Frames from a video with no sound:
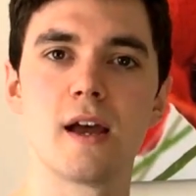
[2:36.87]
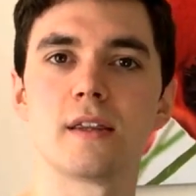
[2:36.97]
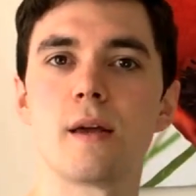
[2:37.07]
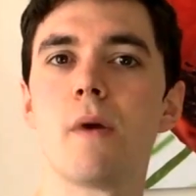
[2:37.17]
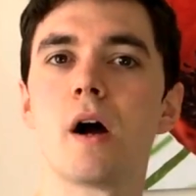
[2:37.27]

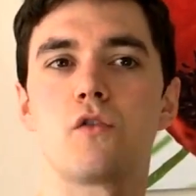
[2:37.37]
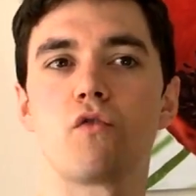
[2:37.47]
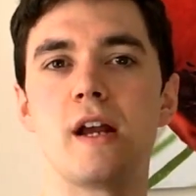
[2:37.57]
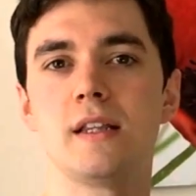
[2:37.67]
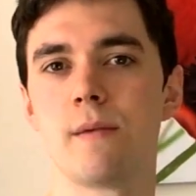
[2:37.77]
they
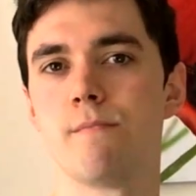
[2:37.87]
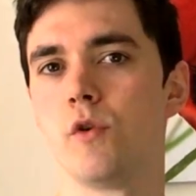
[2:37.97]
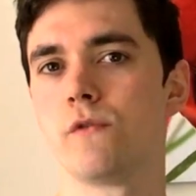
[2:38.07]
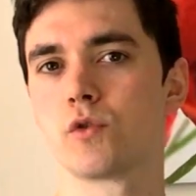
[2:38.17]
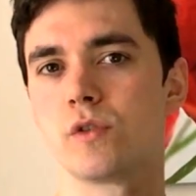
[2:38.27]
migrate, they
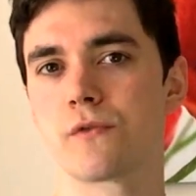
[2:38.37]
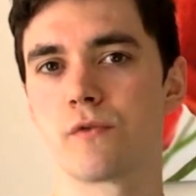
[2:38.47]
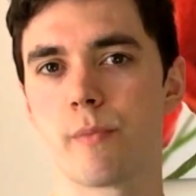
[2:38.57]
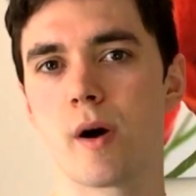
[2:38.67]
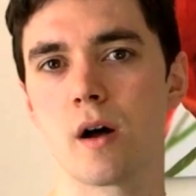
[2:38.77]
move to a
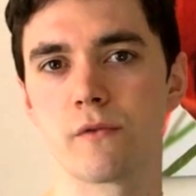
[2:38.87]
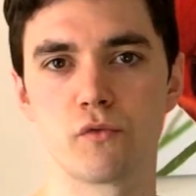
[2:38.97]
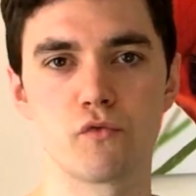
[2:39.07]
different part of the